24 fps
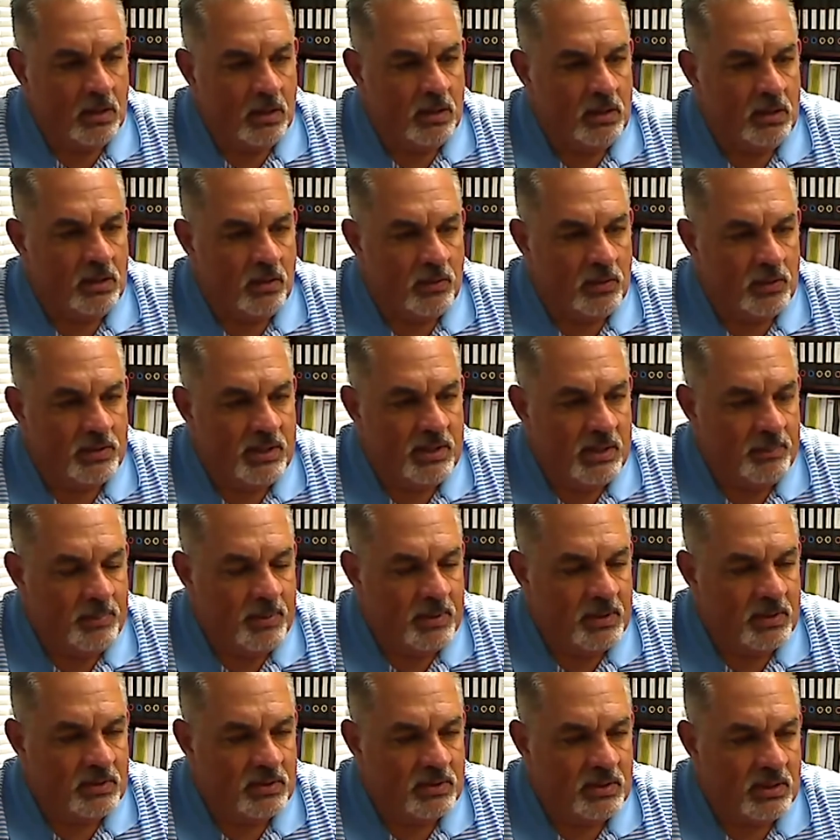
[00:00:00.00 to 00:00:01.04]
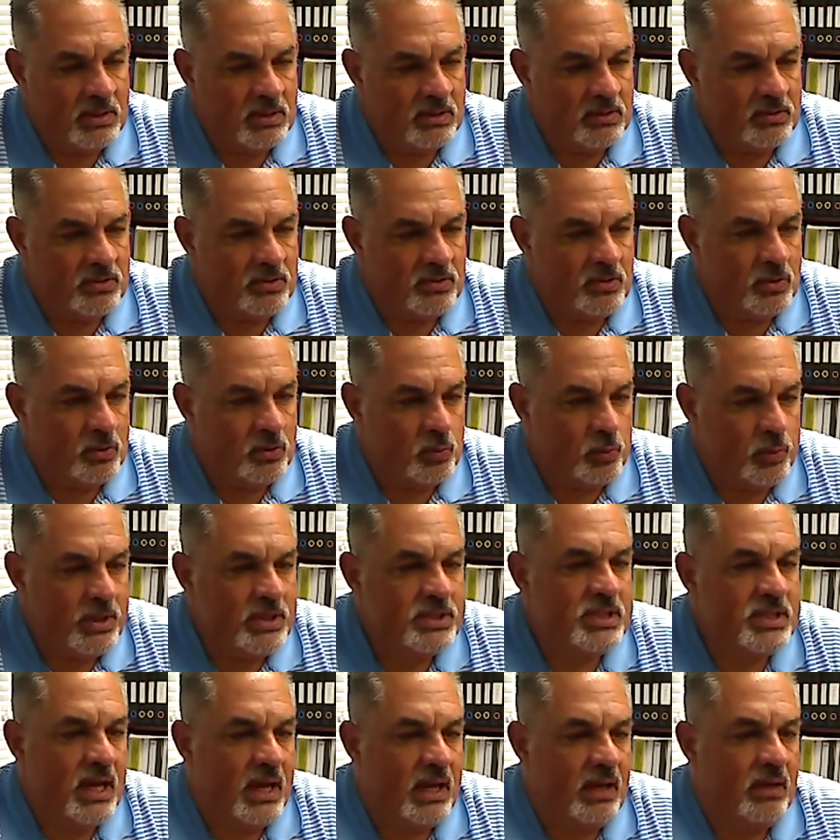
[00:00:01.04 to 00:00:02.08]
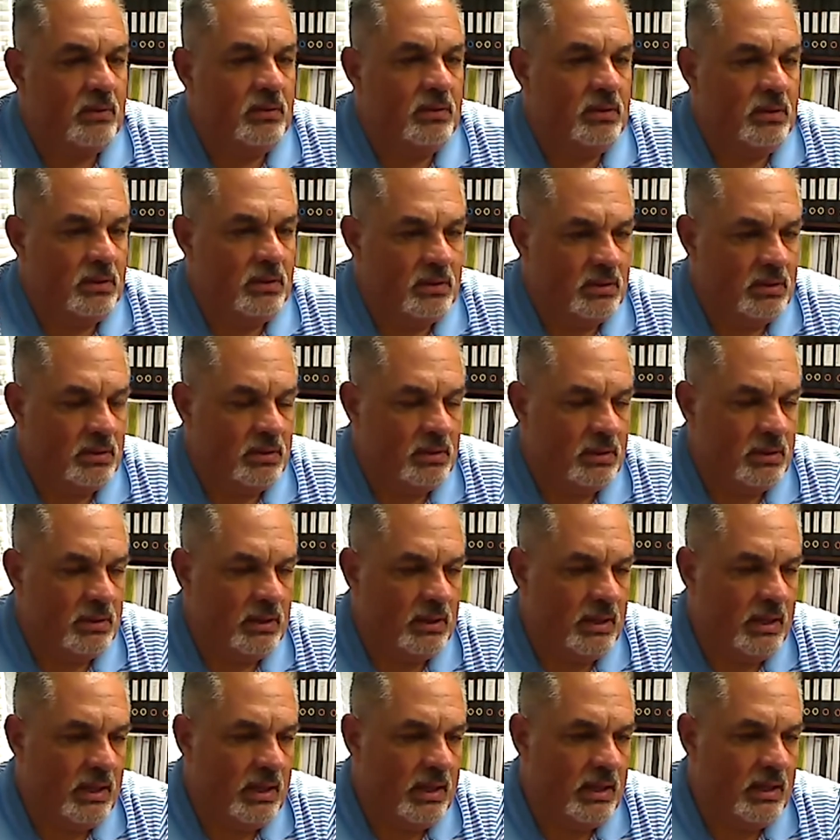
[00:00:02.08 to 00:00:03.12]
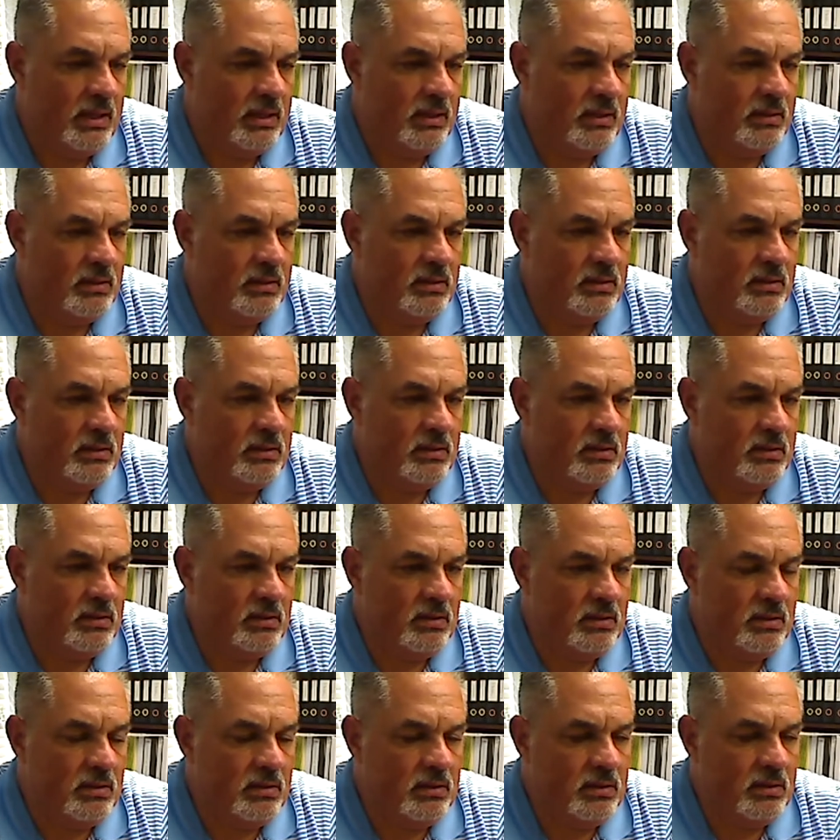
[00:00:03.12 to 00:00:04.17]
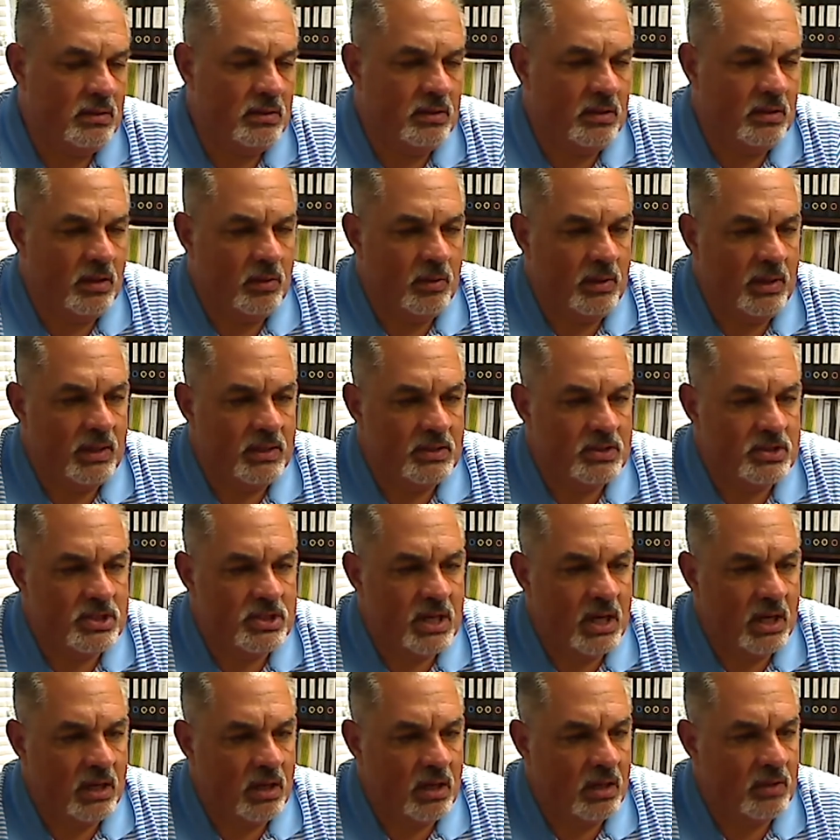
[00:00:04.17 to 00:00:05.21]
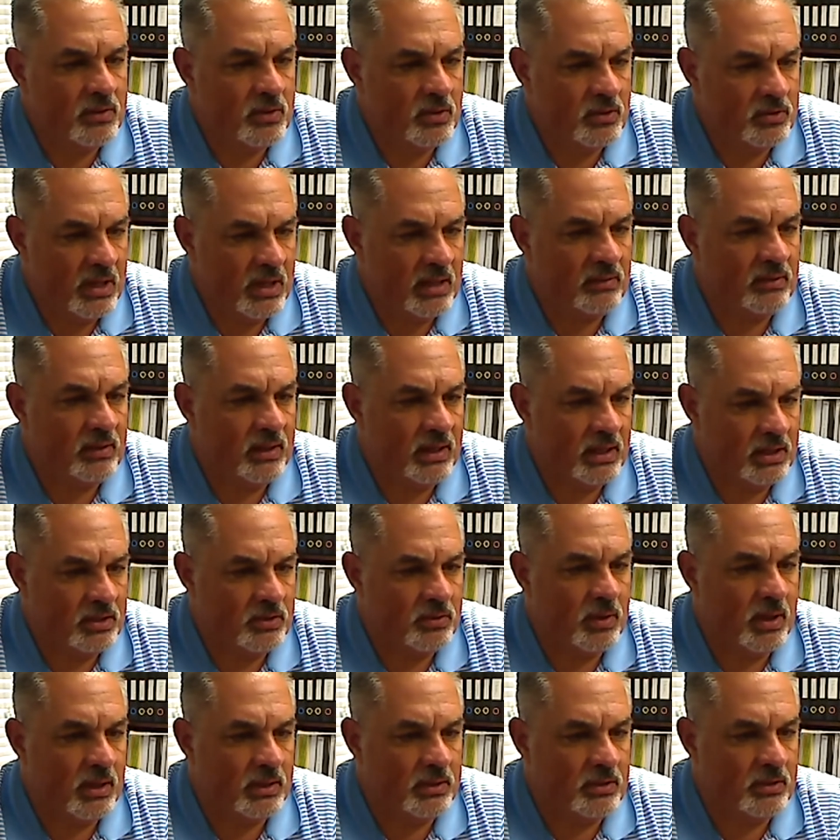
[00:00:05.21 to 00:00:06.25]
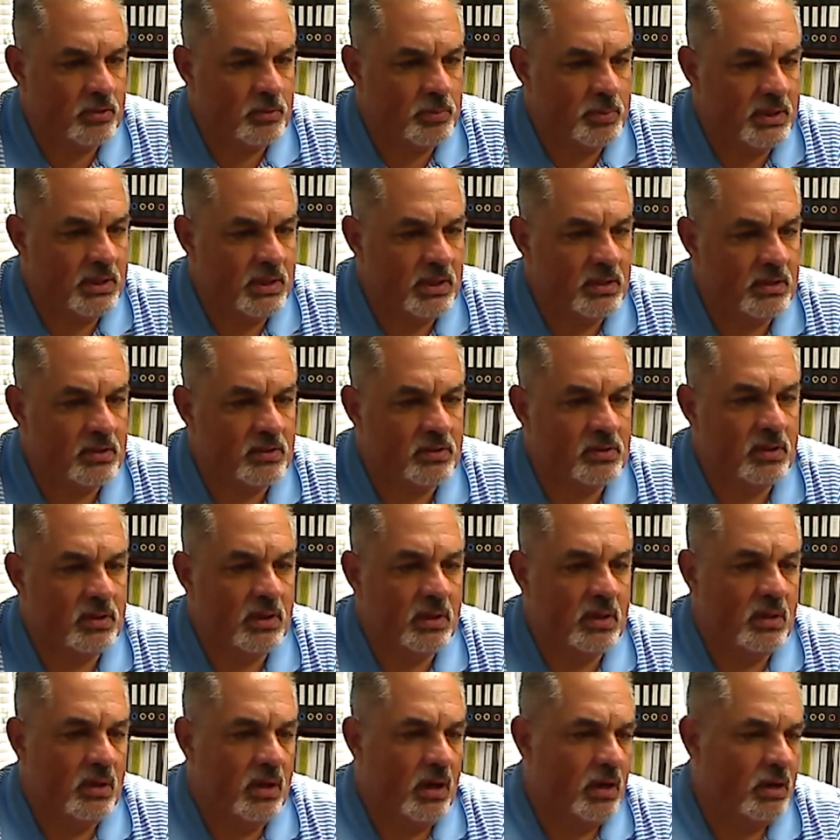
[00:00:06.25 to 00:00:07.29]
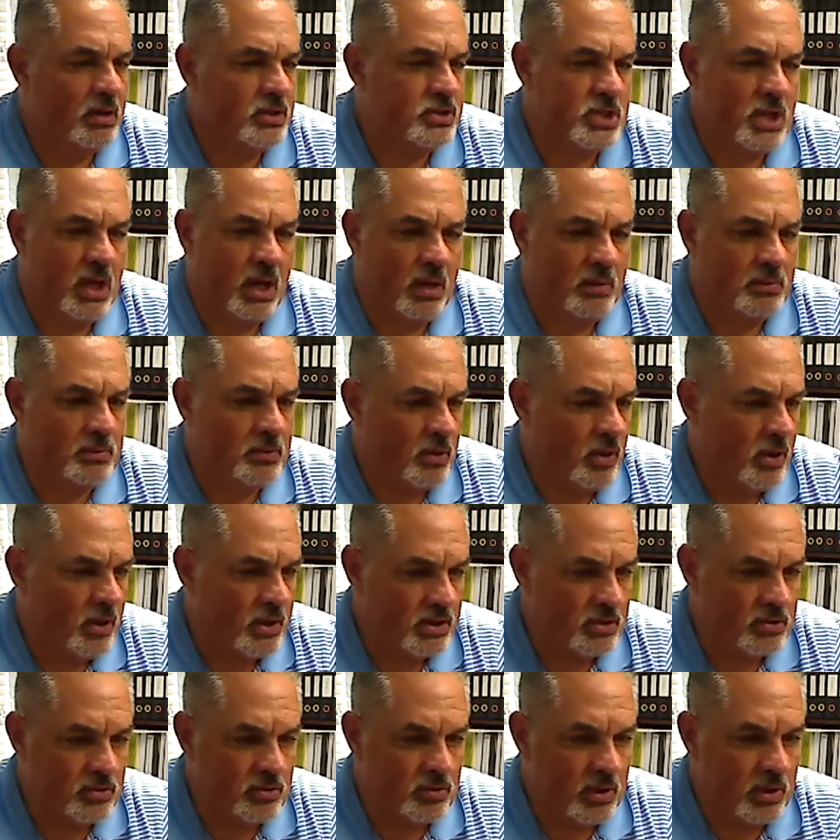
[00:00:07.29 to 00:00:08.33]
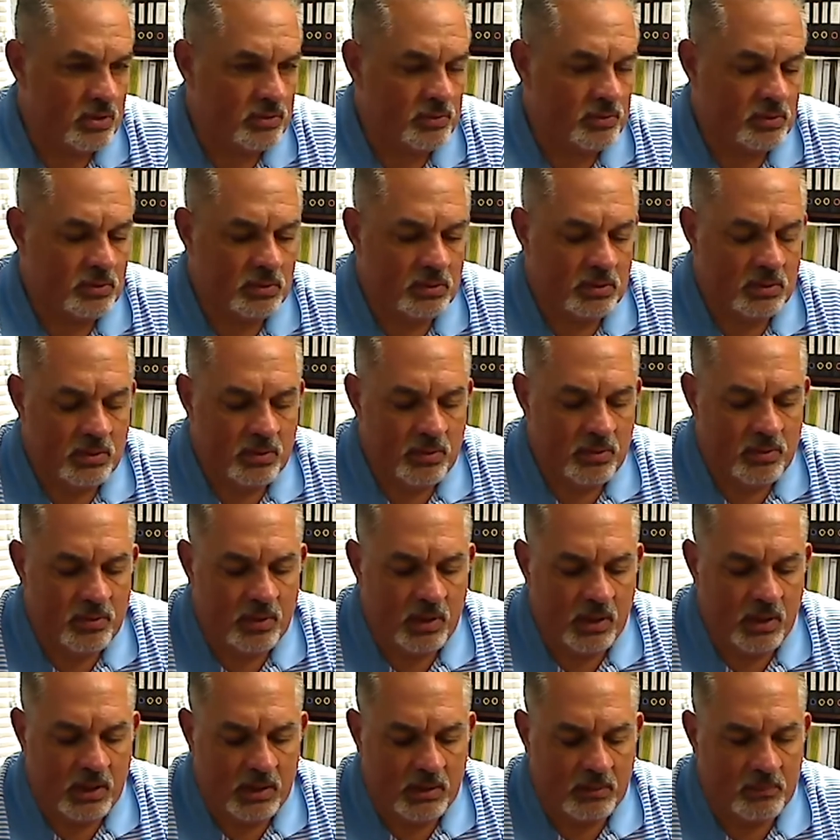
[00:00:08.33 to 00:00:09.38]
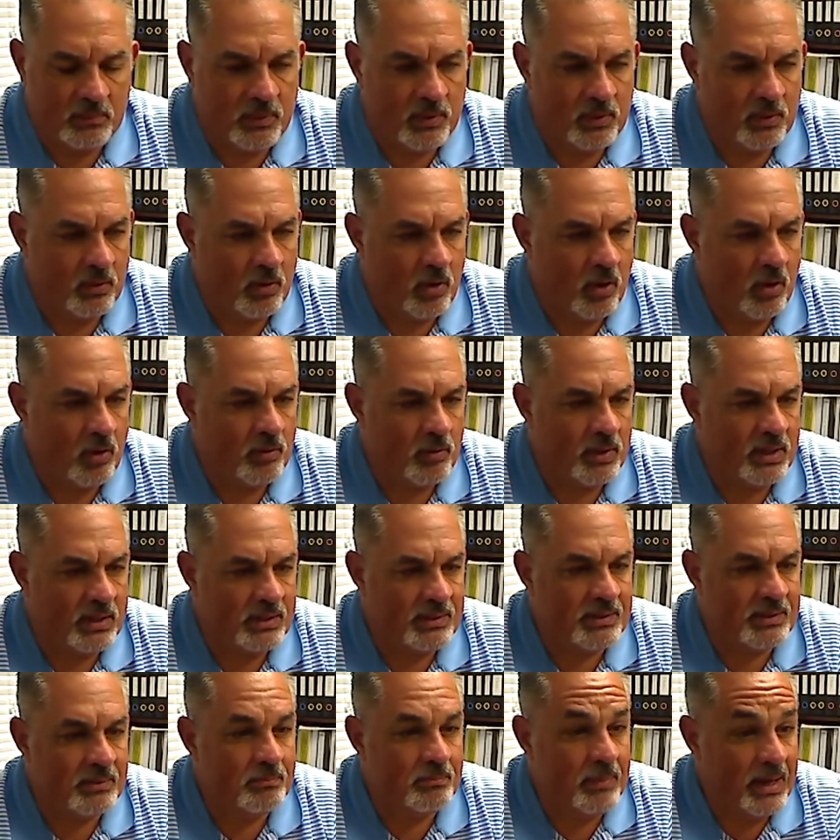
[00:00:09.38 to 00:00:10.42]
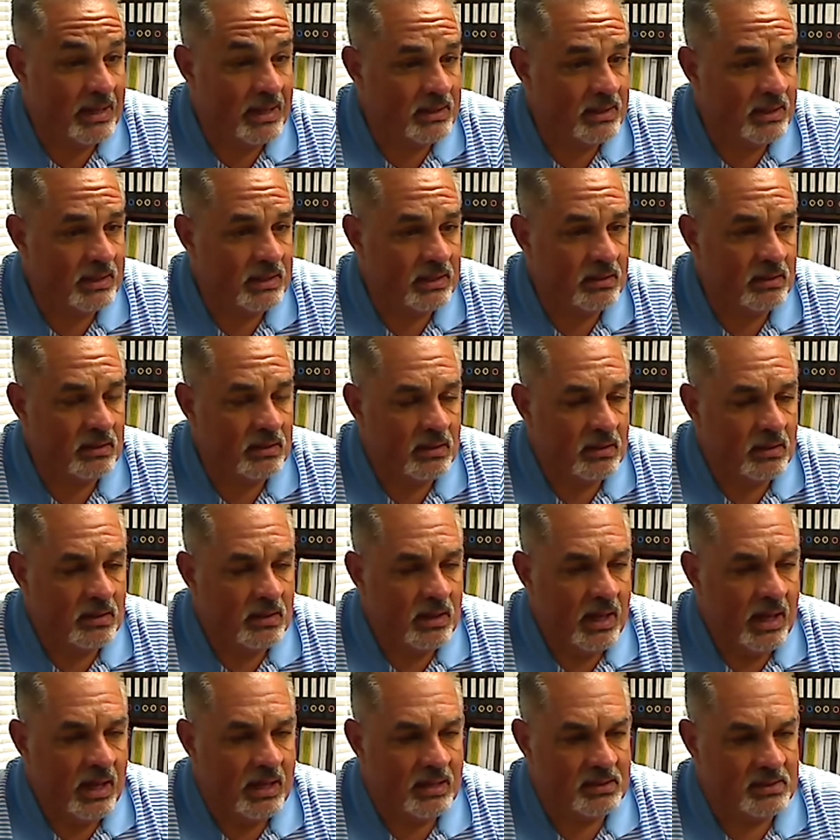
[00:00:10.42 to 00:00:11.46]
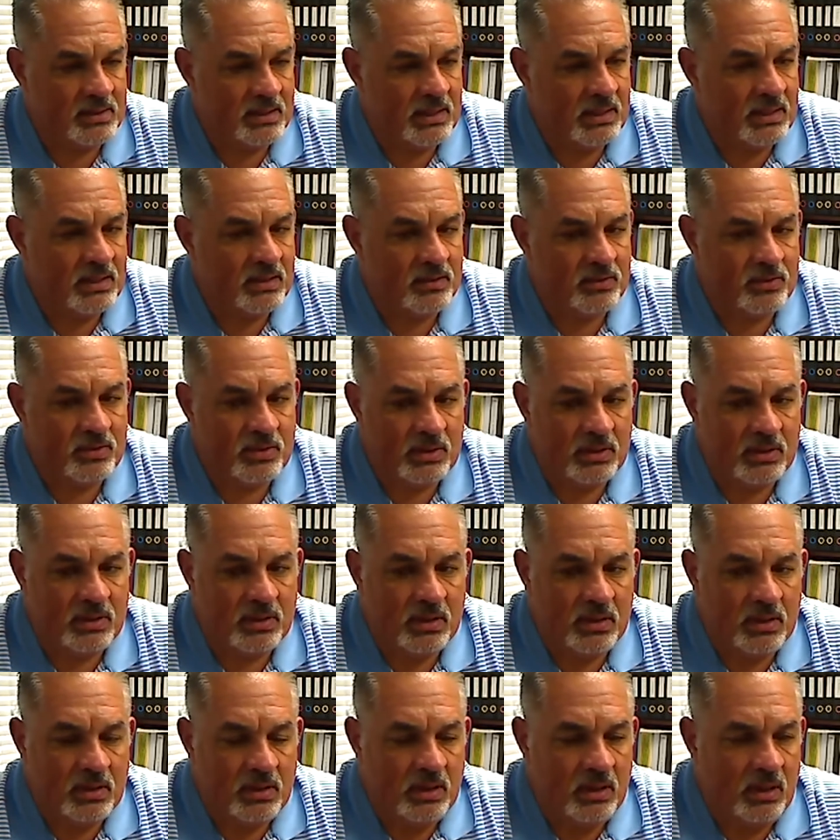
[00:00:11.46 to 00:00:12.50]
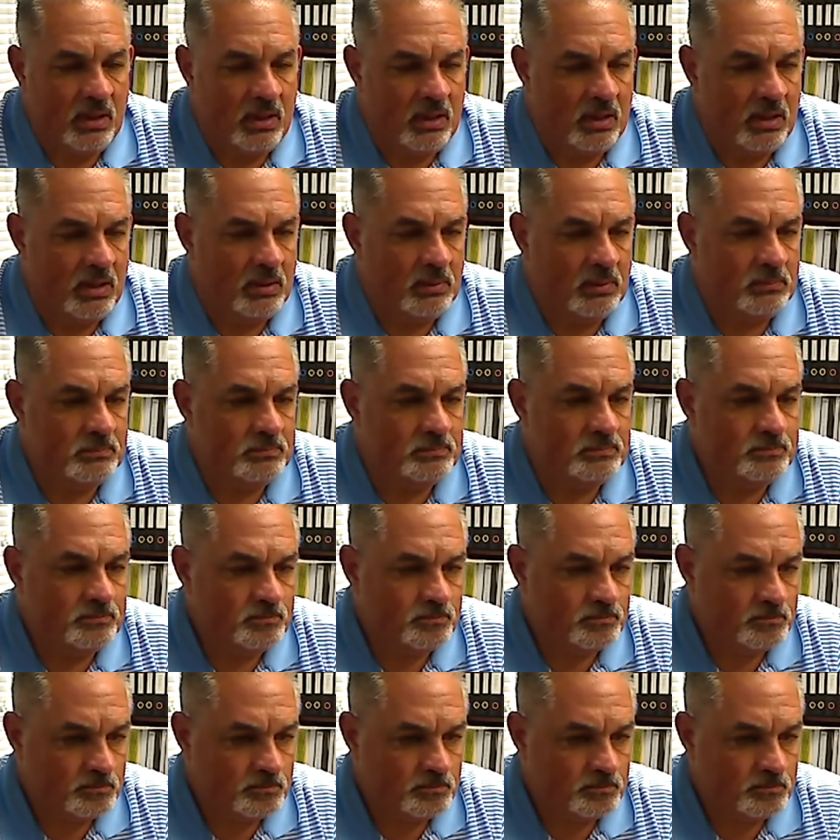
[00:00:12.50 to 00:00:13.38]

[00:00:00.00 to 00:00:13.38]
you know the tip is is to reach out and you know and check on those athletic directors because our jobs are already stressful um, they're already demanding as it is and um,